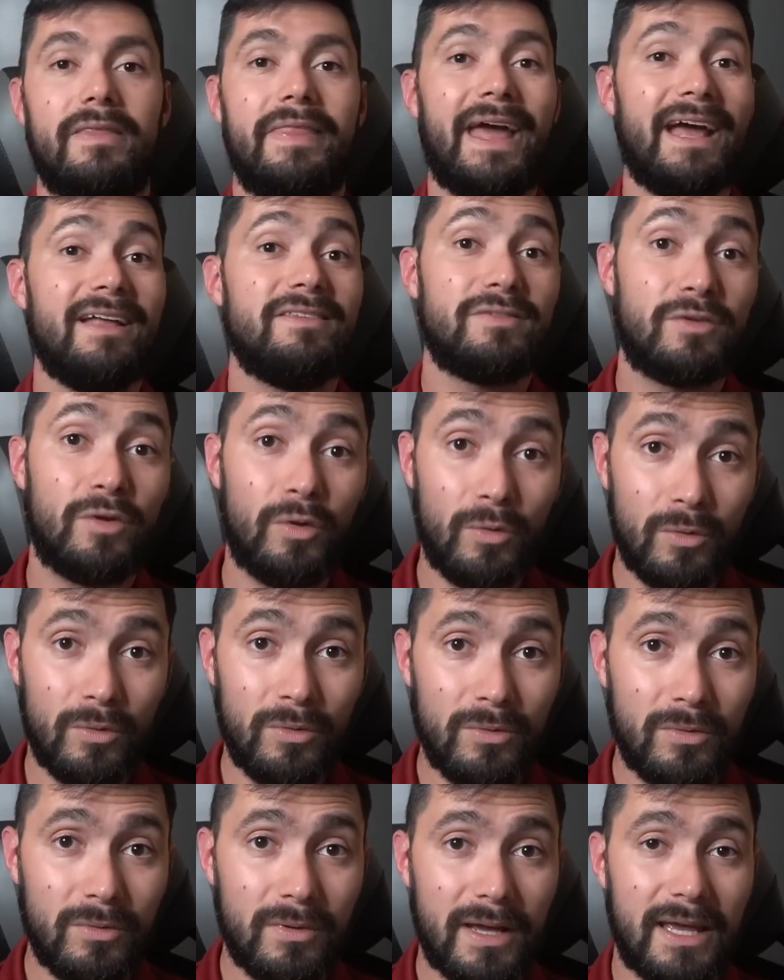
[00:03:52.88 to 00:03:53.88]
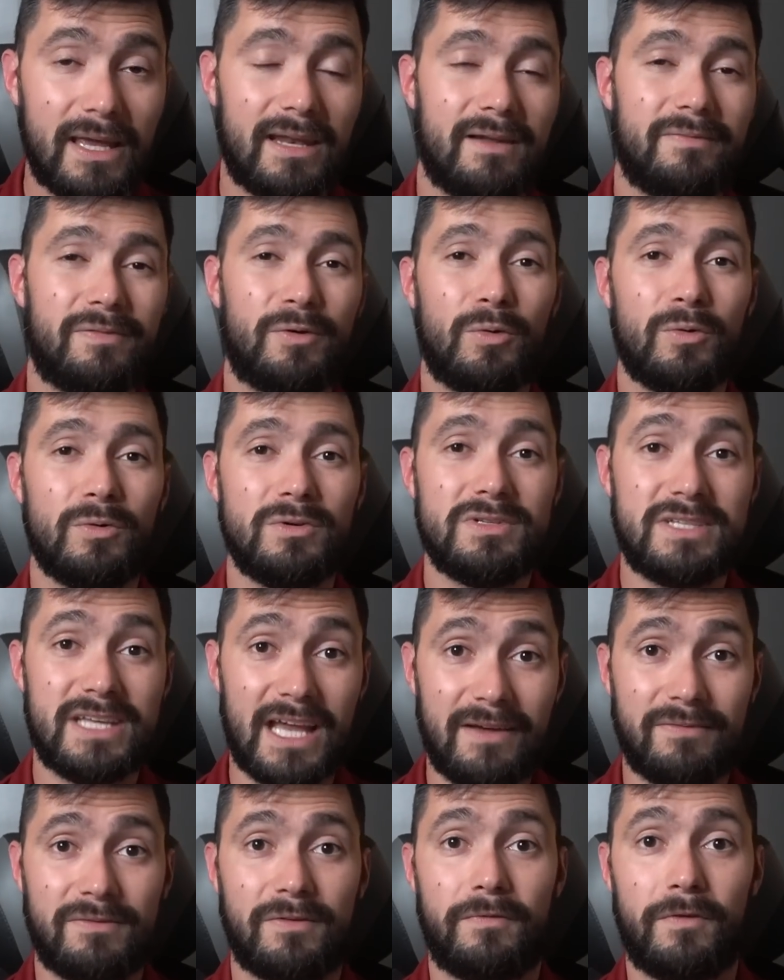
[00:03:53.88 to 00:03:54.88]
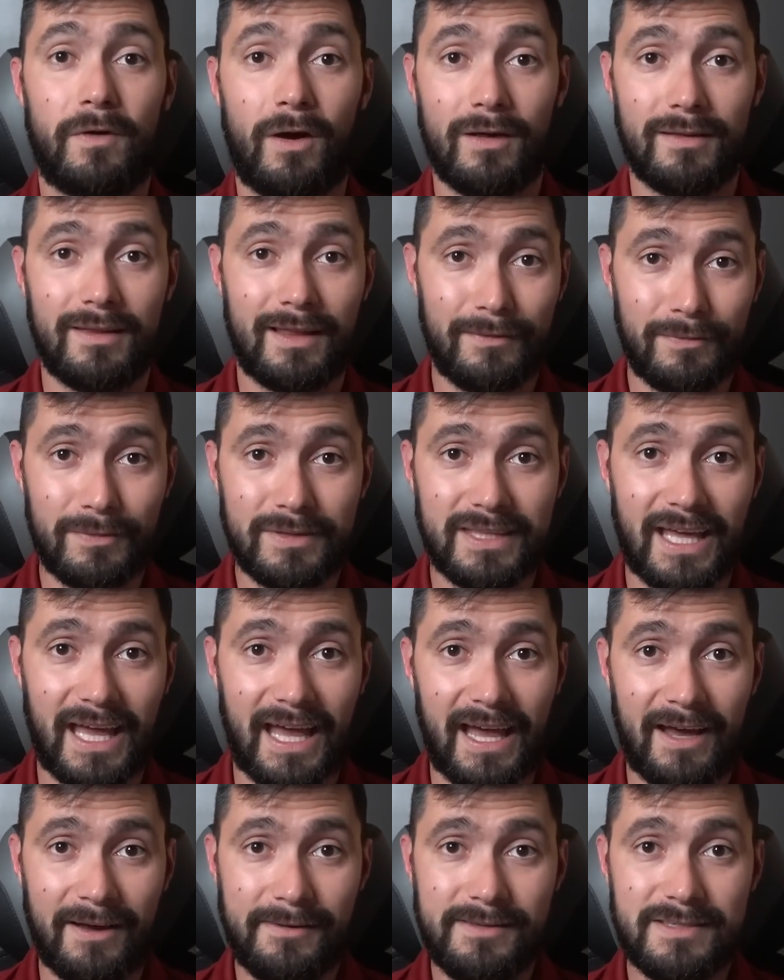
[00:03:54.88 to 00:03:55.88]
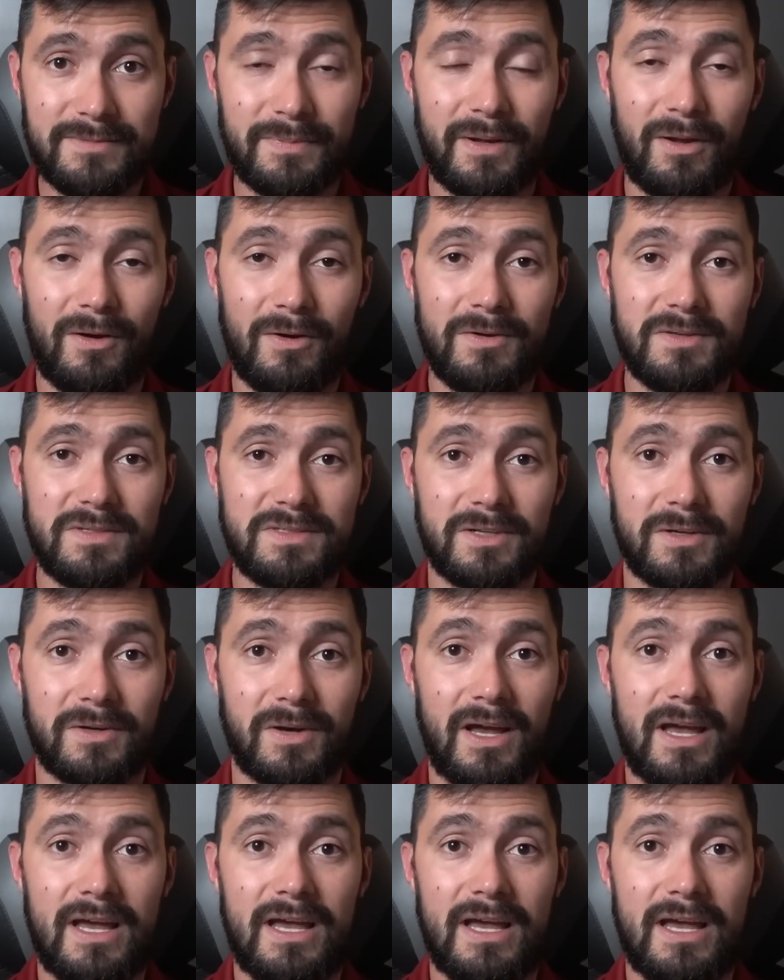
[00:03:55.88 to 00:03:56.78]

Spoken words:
That's cool, and of course you have to fall in love with the house, but also